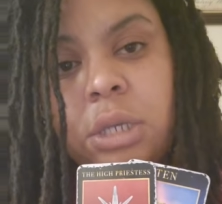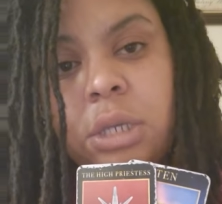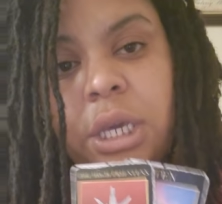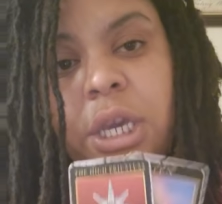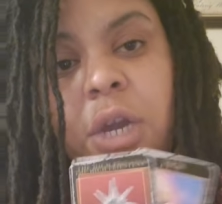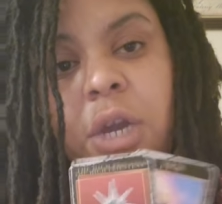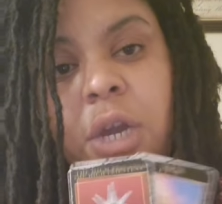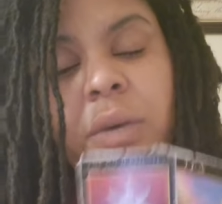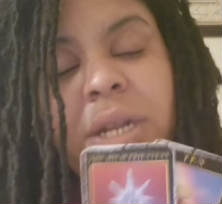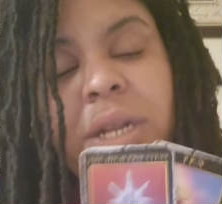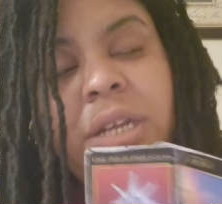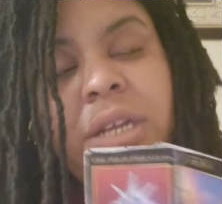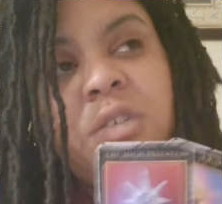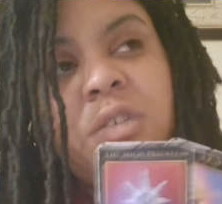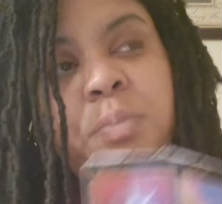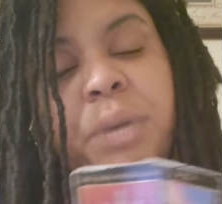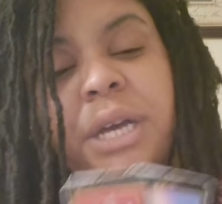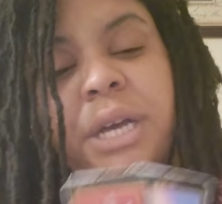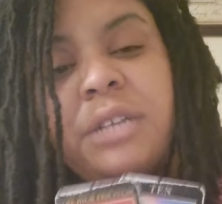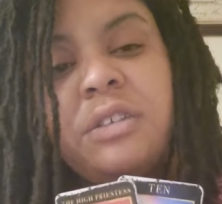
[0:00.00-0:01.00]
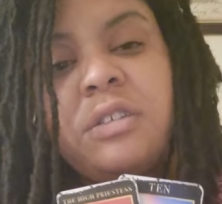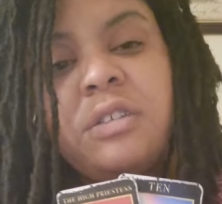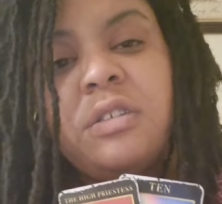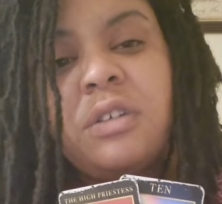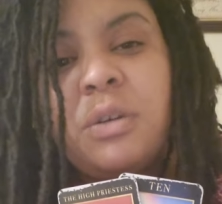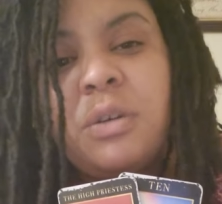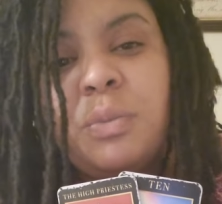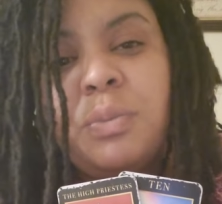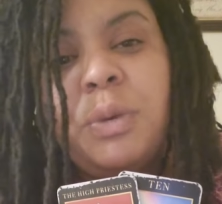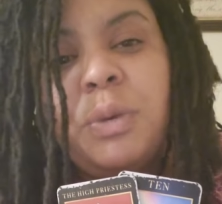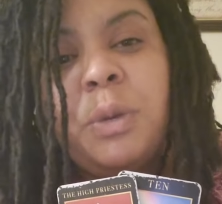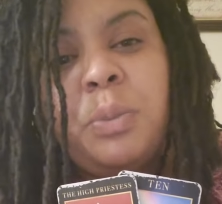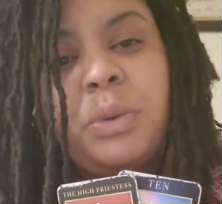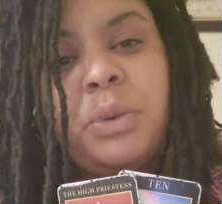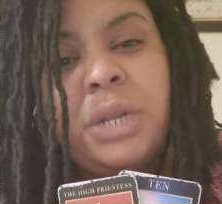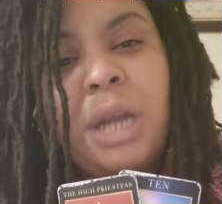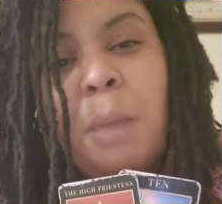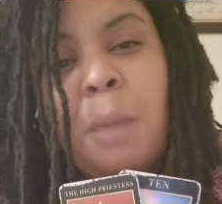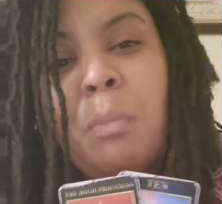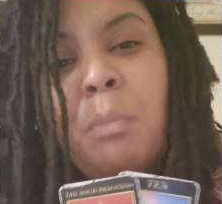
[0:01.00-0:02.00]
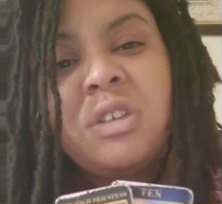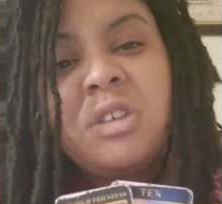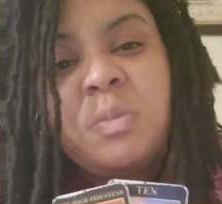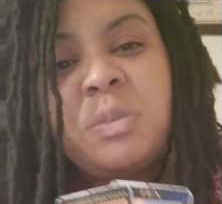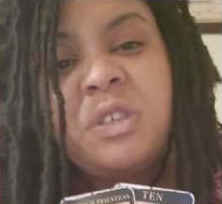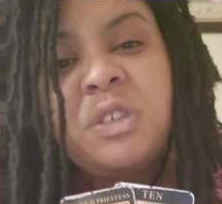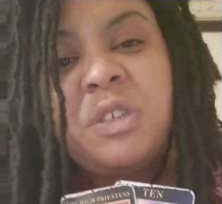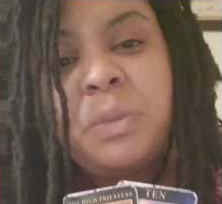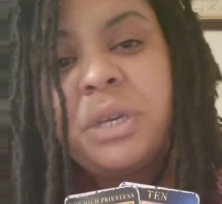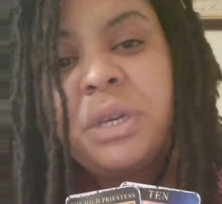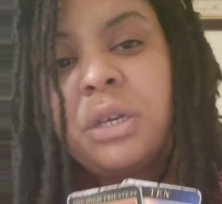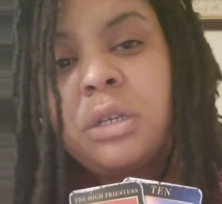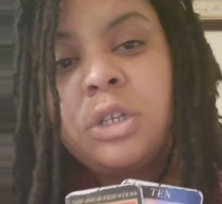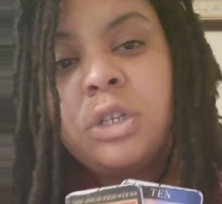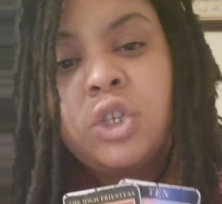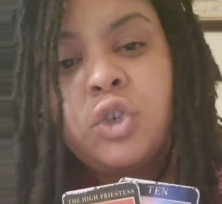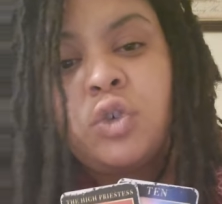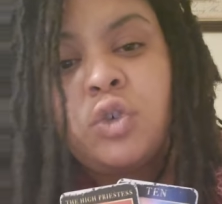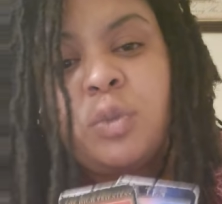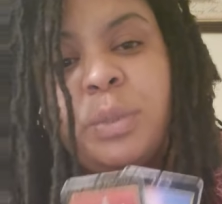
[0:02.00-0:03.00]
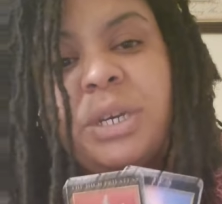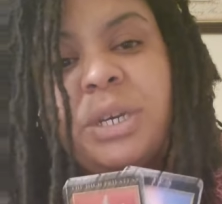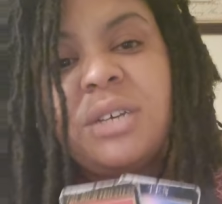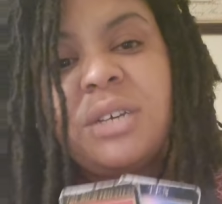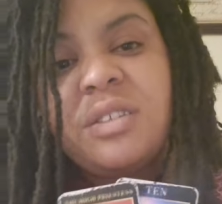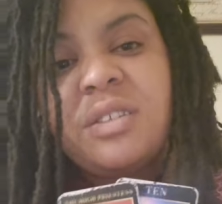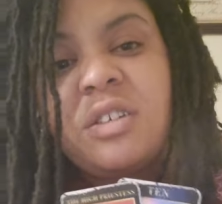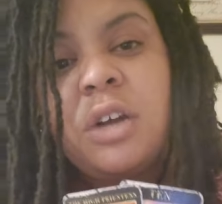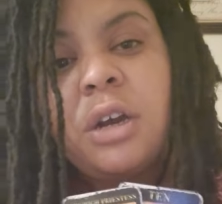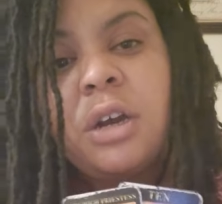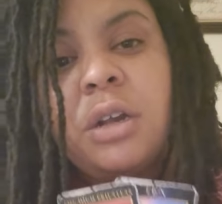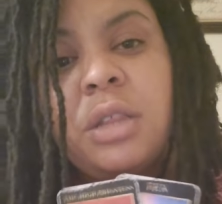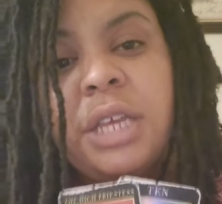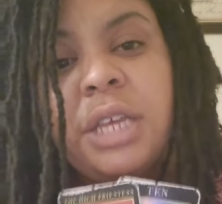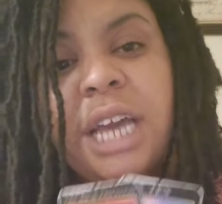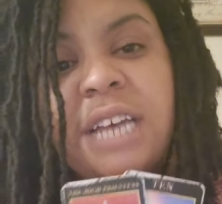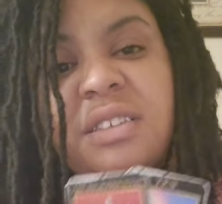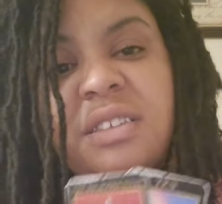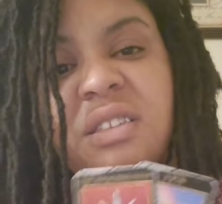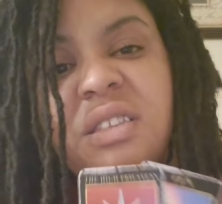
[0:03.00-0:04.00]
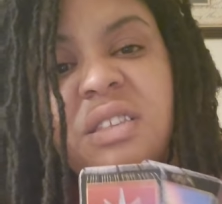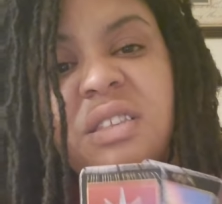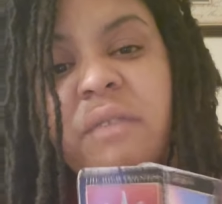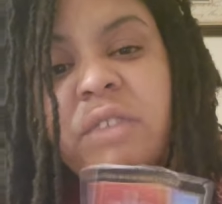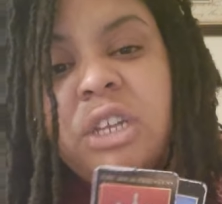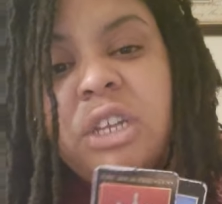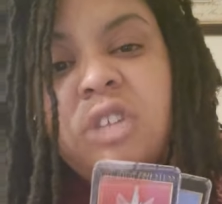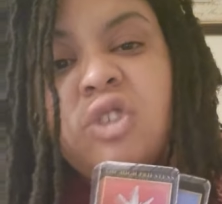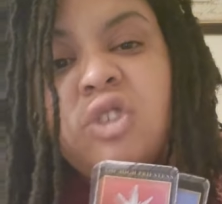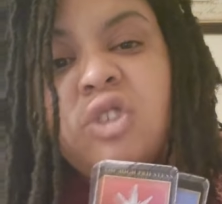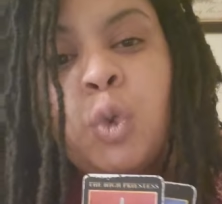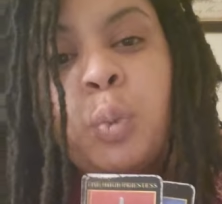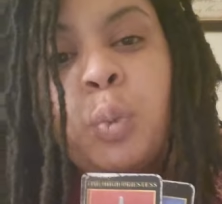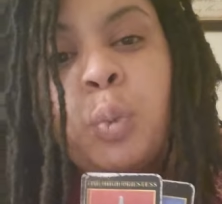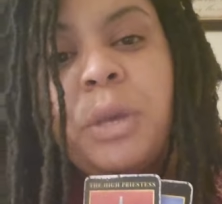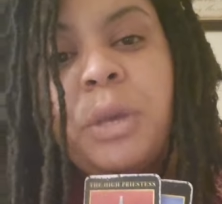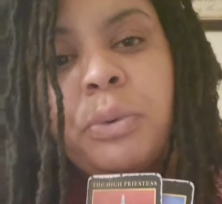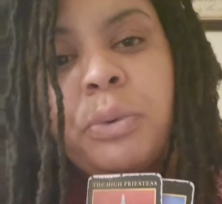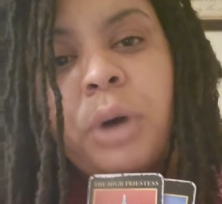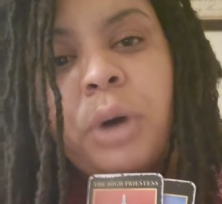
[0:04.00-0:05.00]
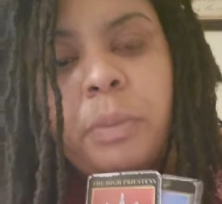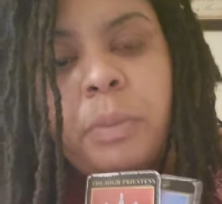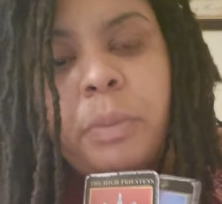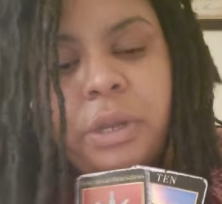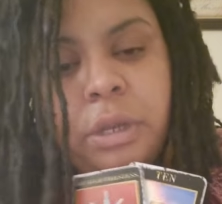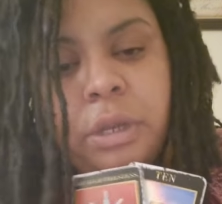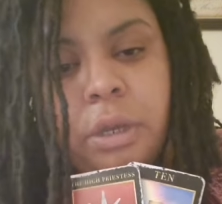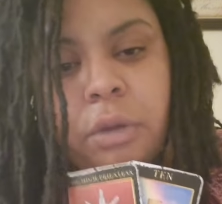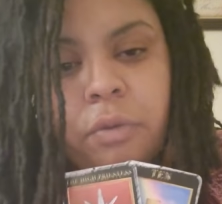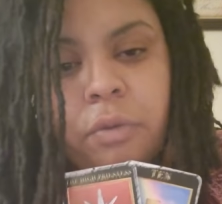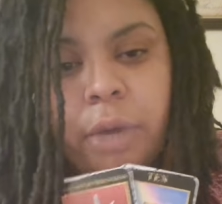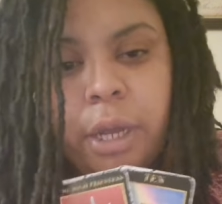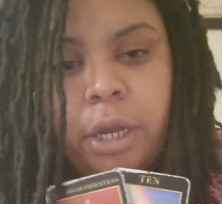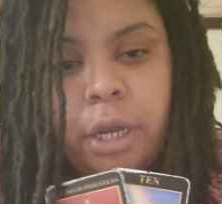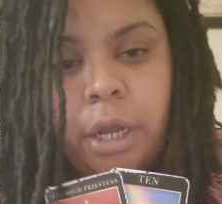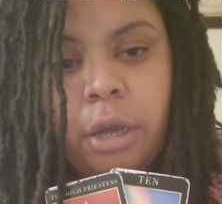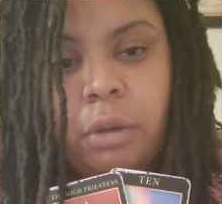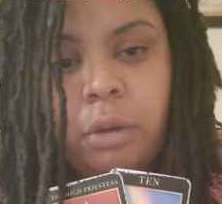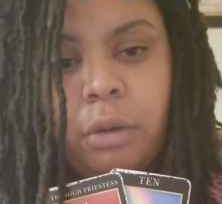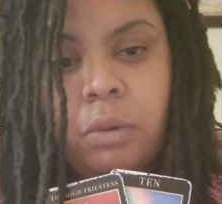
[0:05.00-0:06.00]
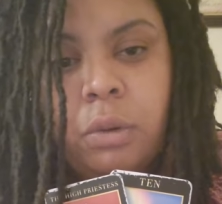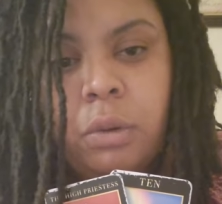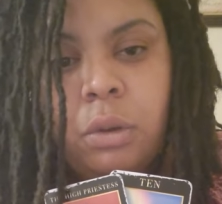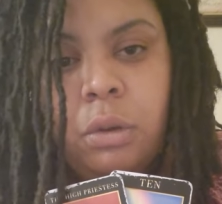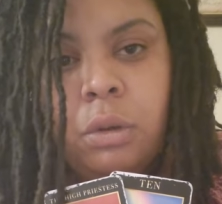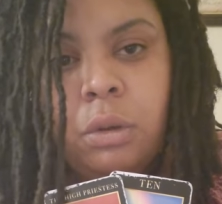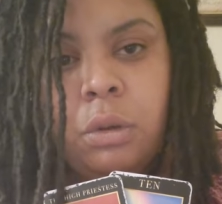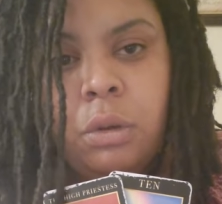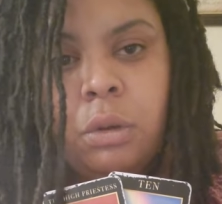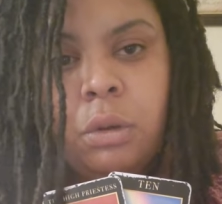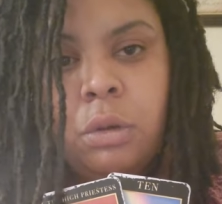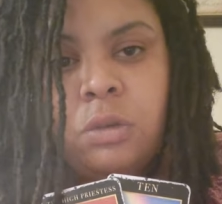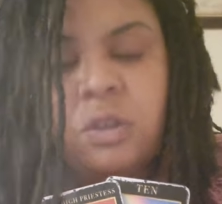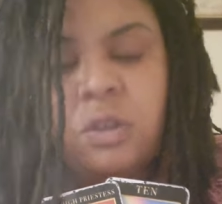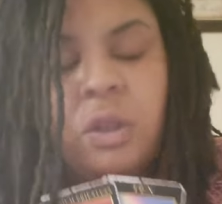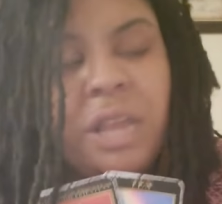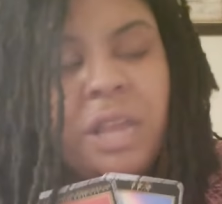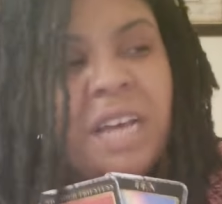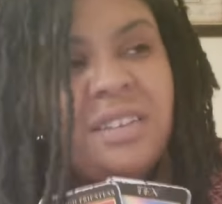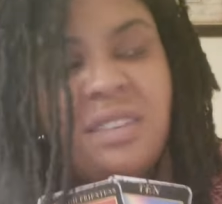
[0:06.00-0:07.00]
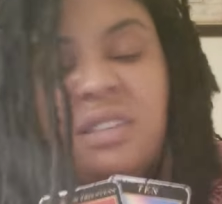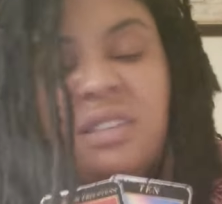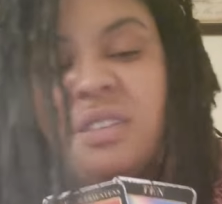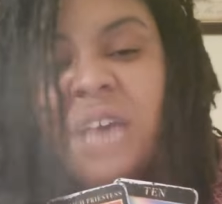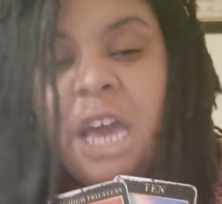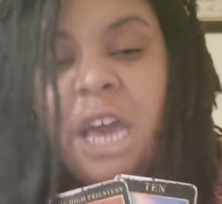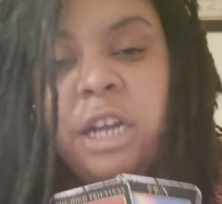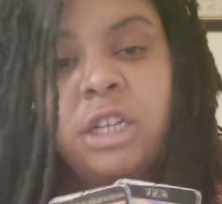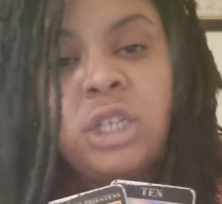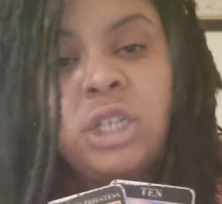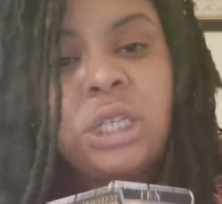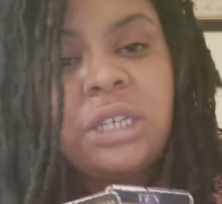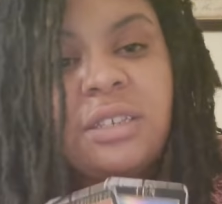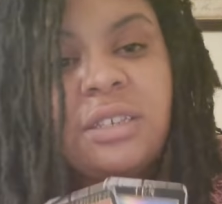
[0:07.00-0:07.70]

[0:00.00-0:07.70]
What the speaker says: He already explained to certain people, and I must be speaking the truth because it's currently at 72 people up in here right now. So that's his energy,